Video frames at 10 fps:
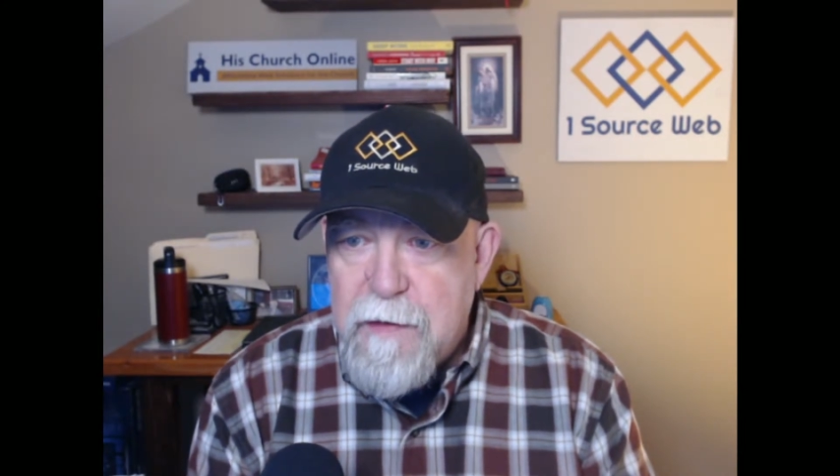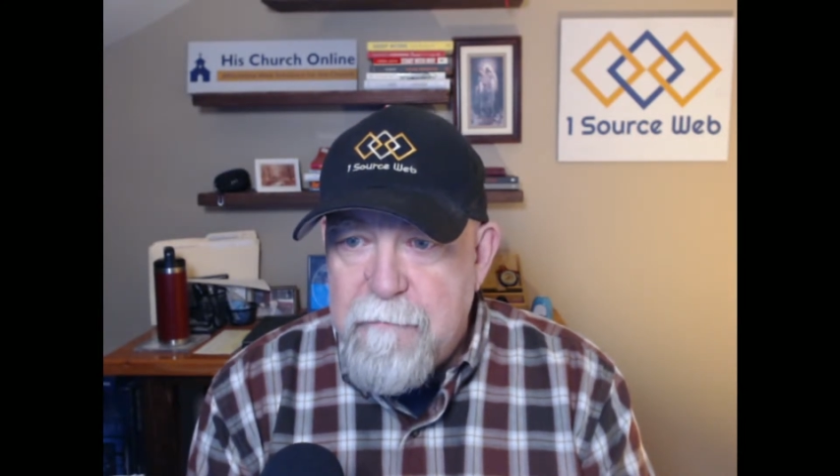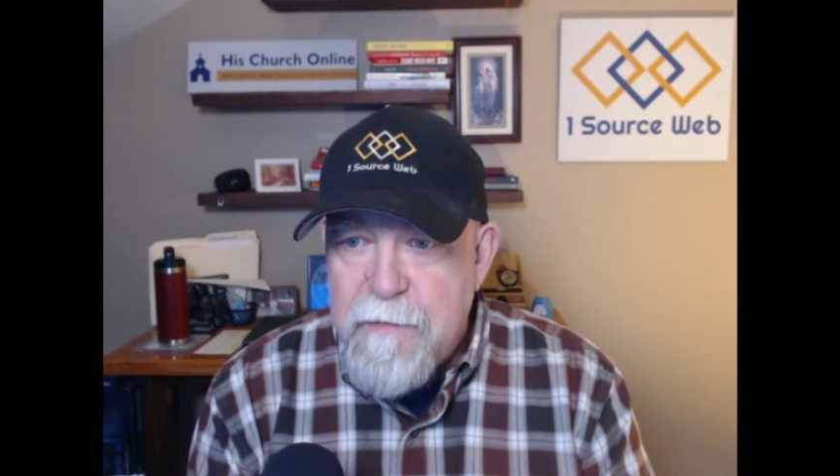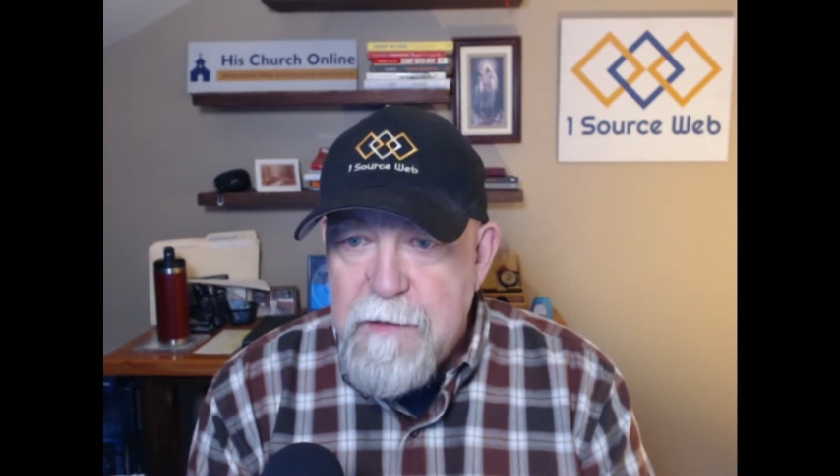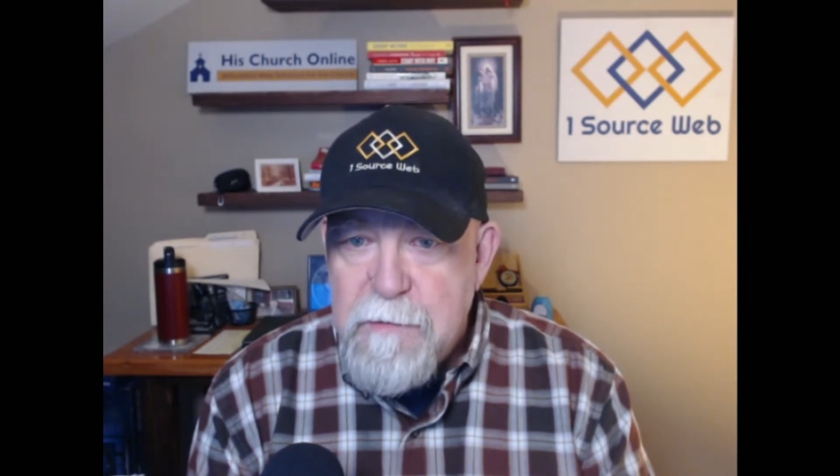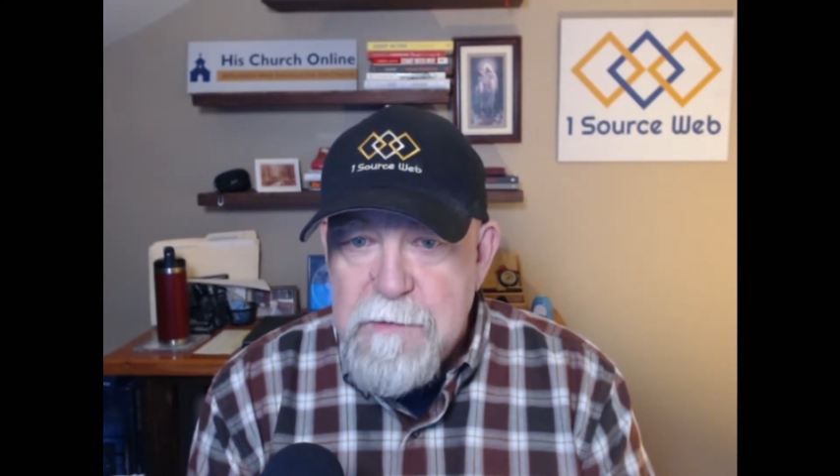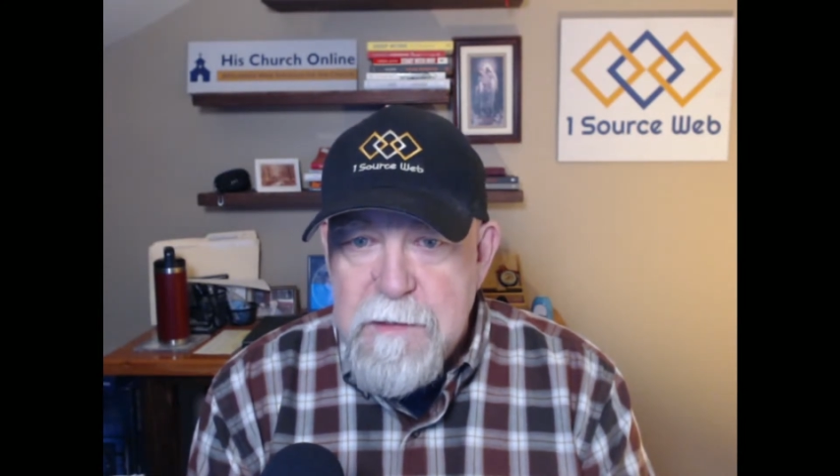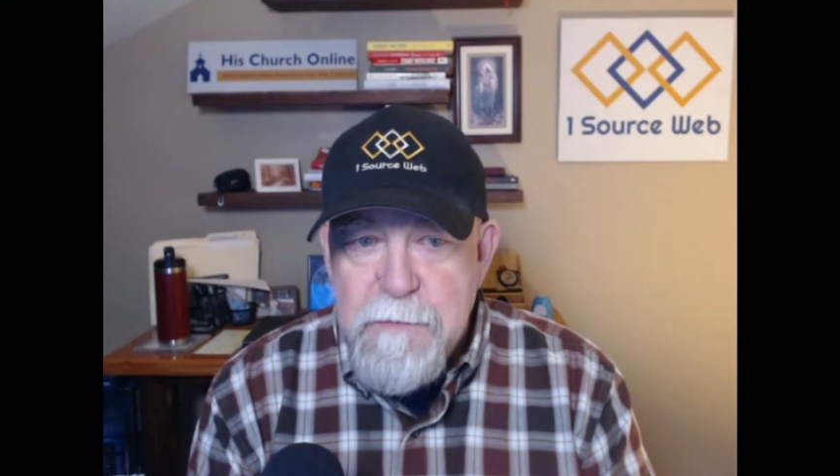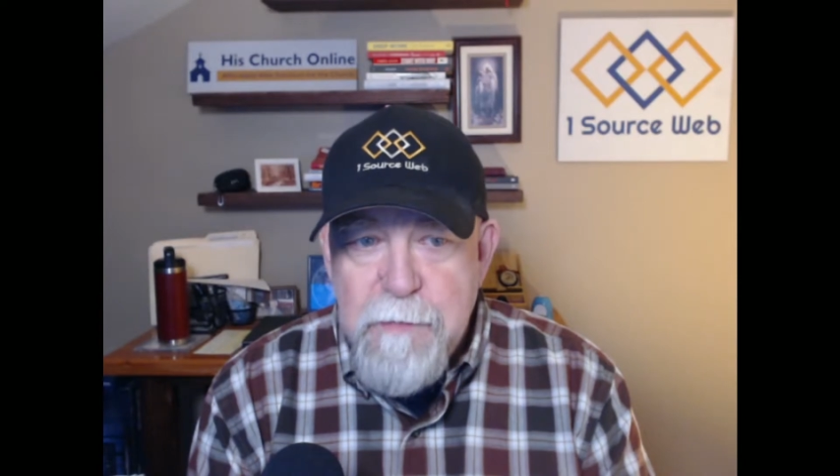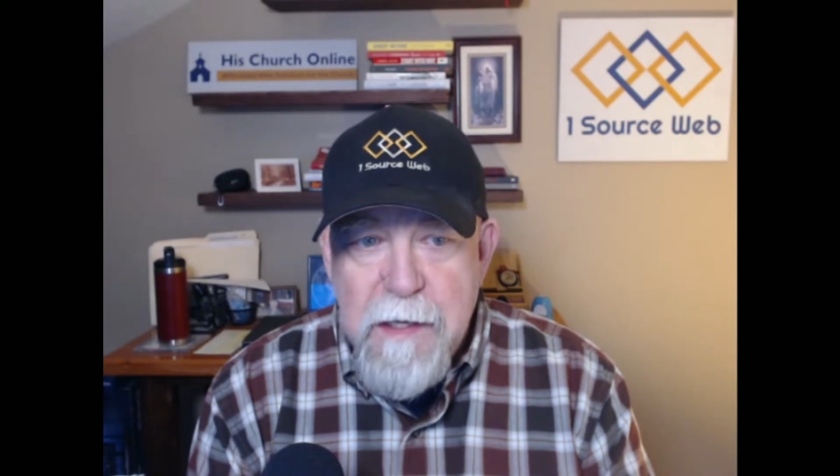videos in
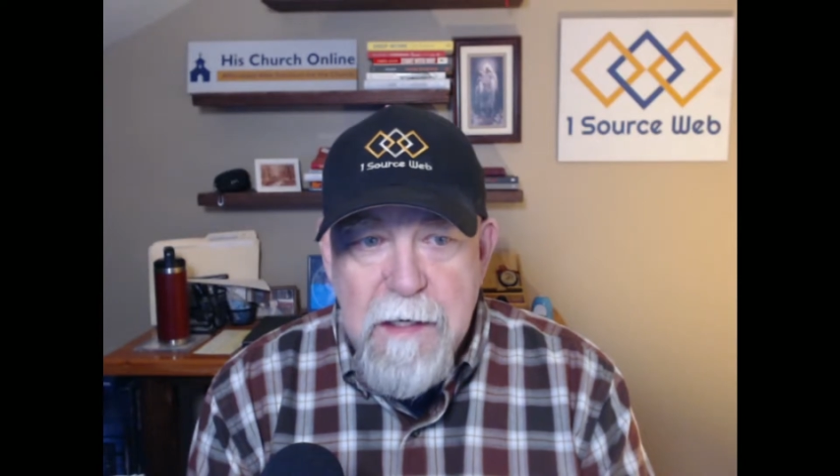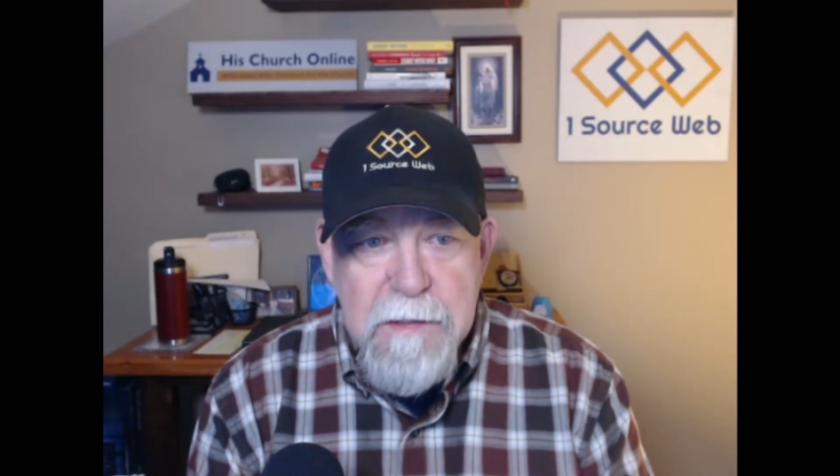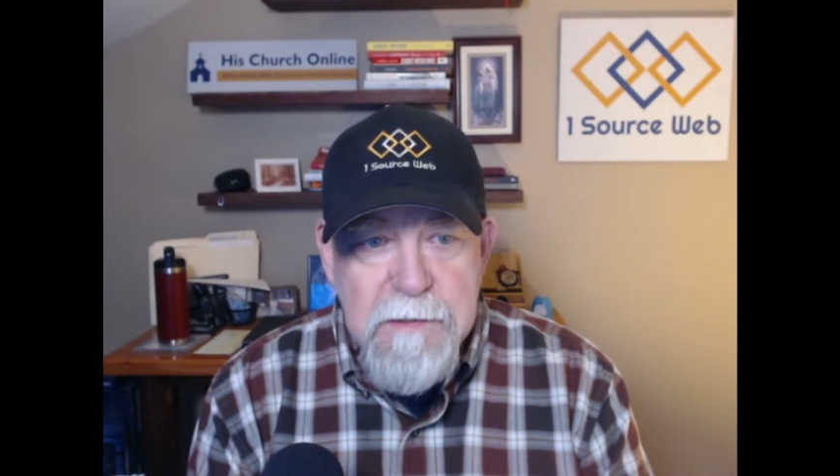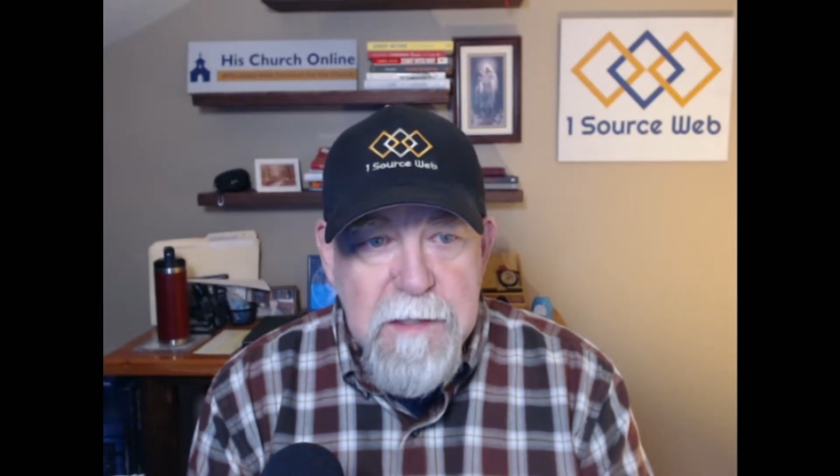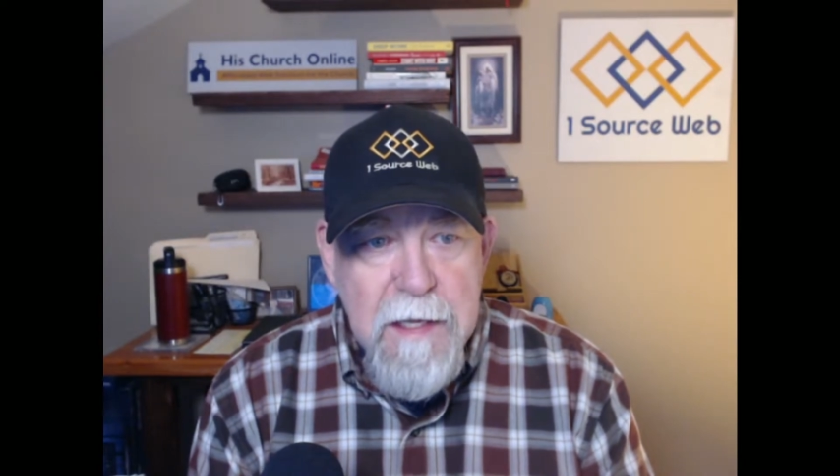this playlist.